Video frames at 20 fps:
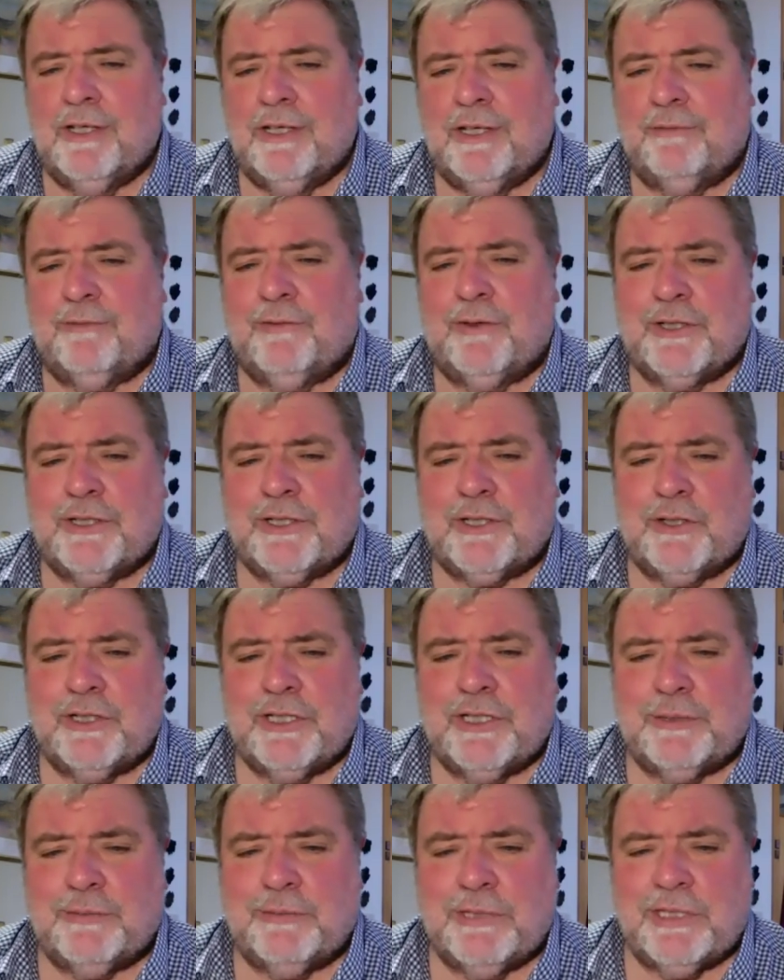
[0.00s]
the first
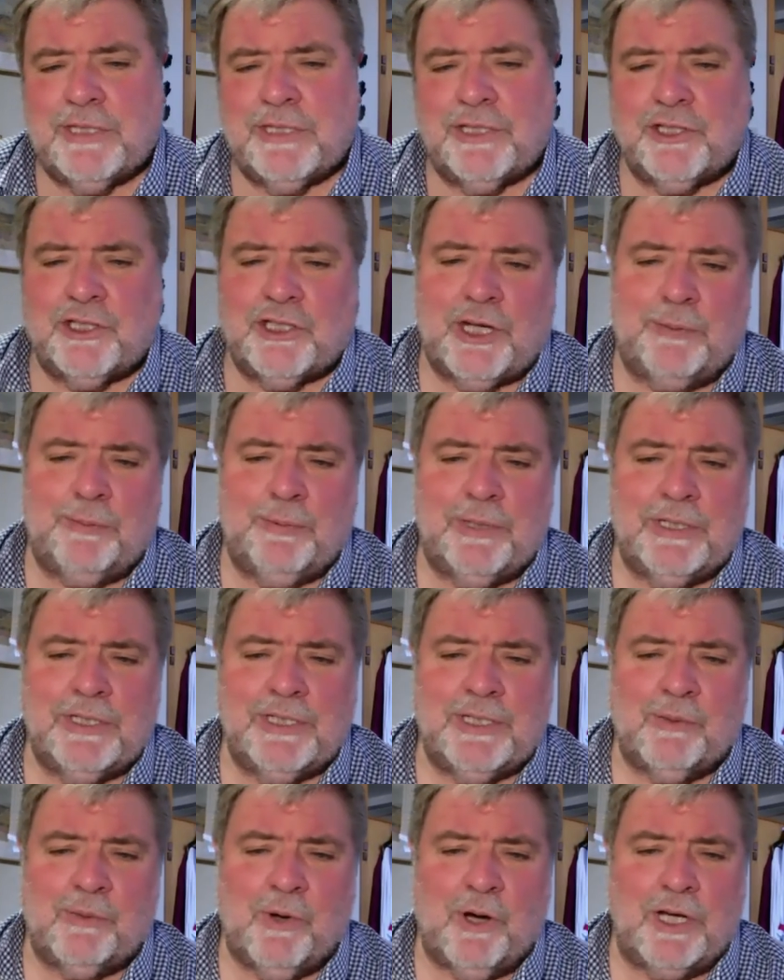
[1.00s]
Christmas, the shepherds,
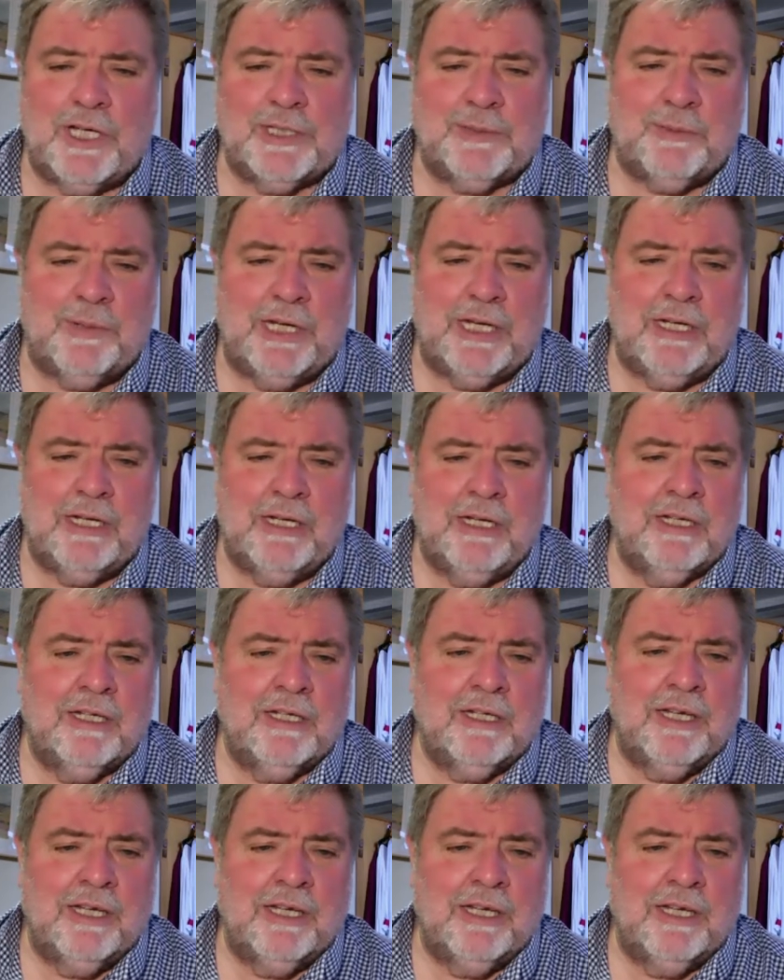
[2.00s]
the wise men,